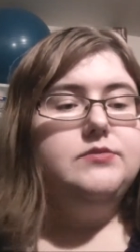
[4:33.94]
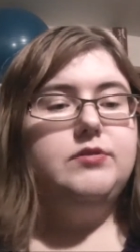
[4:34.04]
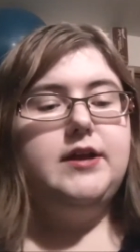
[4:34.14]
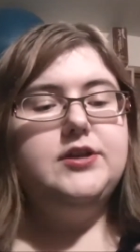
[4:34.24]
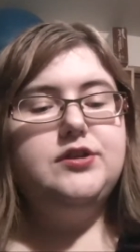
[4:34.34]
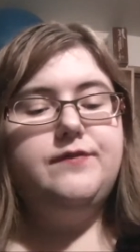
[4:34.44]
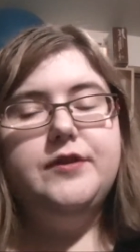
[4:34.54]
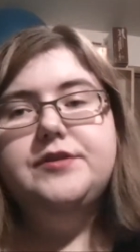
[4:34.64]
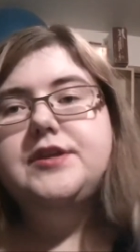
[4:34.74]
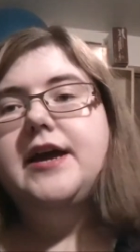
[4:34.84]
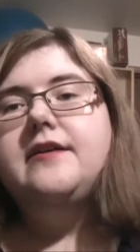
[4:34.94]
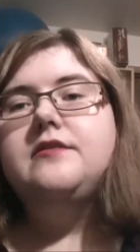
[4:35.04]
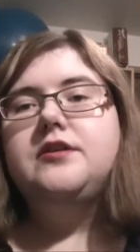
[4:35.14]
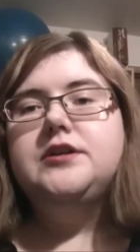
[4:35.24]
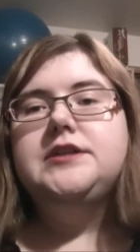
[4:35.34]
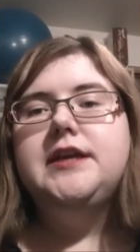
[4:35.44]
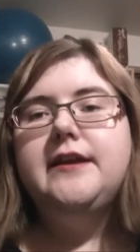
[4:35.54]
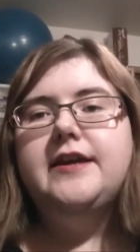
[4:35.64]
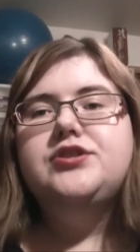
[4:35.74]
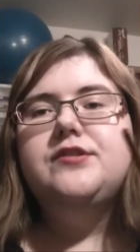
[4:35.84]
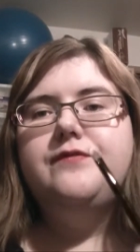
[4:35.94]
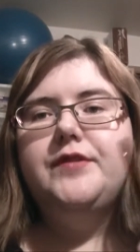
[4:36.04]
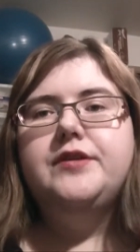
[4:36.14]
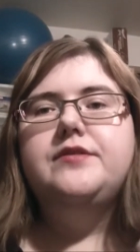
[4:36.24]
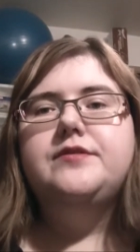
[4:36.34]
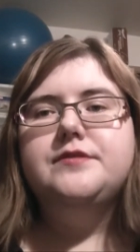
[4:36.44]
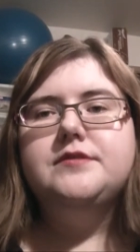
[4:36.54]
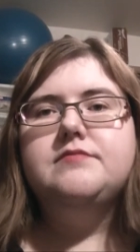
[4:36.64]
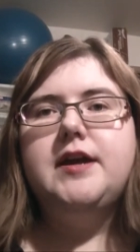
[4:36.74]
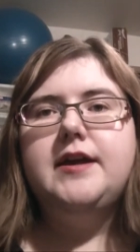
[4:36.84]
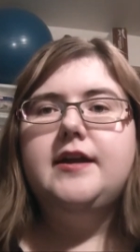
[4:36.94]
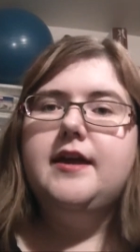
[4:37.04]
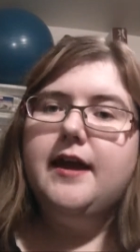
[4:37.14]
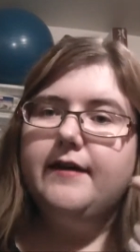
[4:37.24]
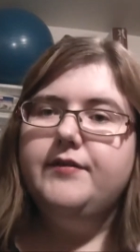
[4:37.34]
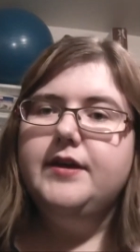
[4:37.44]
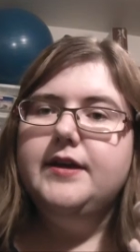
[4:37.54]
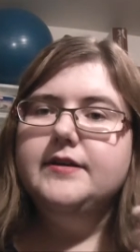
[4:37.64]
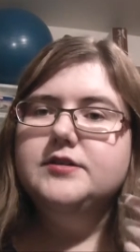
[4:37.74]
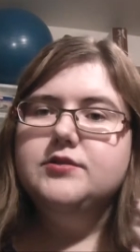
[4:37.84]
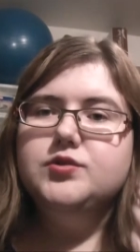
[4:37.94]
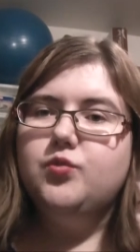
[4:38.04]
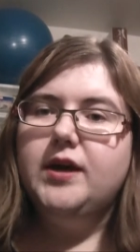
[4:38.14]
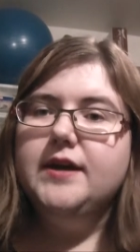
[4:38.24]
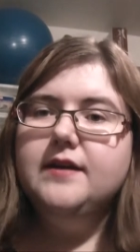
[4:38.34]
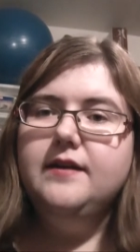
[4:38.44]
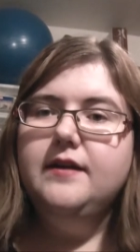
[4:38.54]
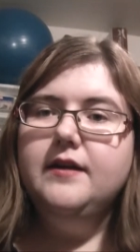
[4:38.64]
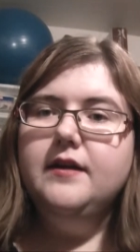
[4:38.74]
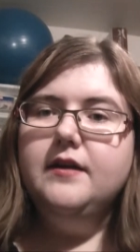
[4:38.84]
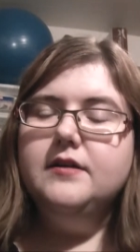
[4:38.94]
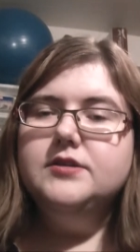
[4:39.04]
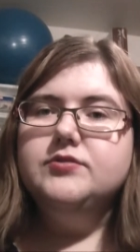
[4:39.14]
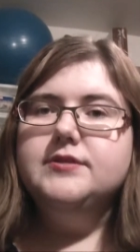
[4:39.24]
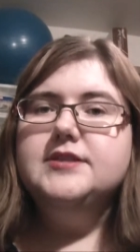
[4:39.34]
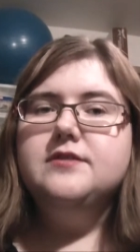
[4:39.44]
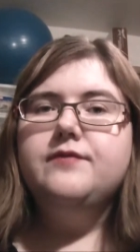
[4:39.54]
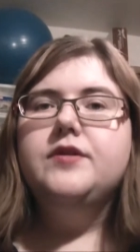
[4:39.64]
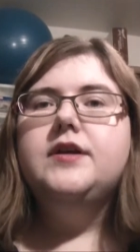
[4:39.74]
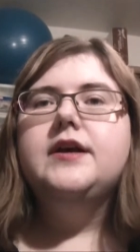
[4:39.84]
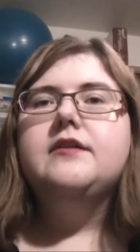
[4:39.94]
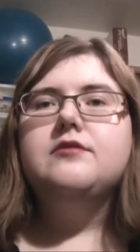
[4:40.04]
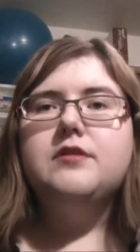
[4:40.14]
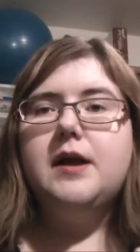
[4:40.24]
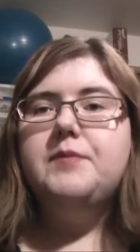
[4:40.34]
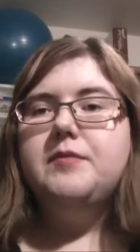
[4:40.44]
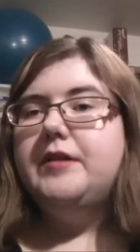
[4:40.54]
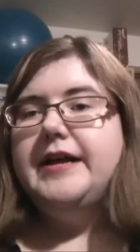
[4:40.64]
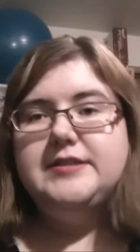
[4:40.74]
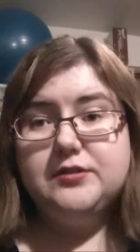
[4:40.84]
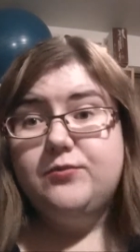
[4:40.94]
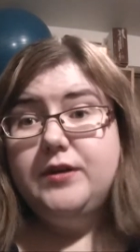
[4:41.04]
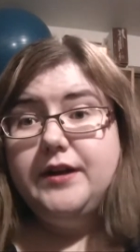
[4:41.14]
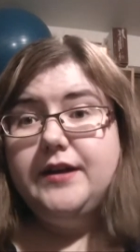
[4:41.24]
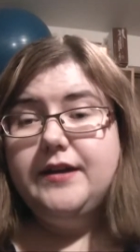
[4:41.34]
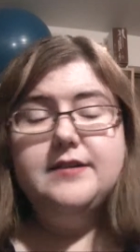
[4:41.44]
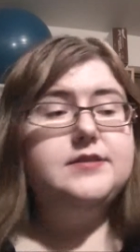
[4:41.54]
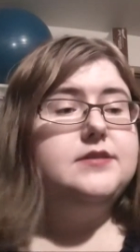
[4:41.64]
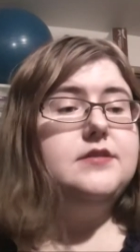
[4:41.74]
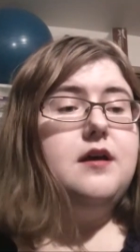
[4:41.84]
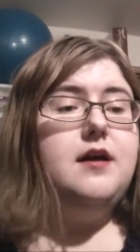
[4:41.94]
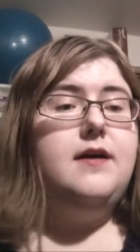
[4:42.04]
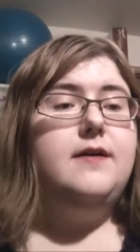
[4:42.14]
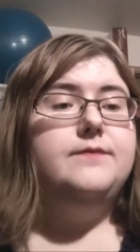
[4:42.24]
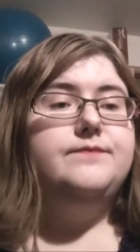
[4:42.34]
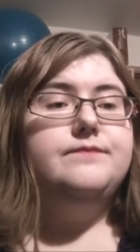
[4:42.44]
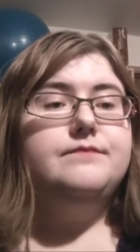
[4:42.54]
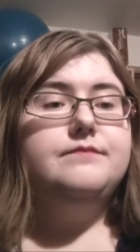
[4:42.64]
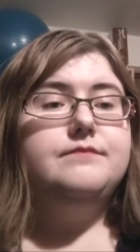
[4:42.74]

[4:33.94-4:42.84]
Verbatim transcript: This one actually feels good. It actually feels kind of heavy, so it's weighted, so it doesn't feel like a crappy plastic one, I guess. Um,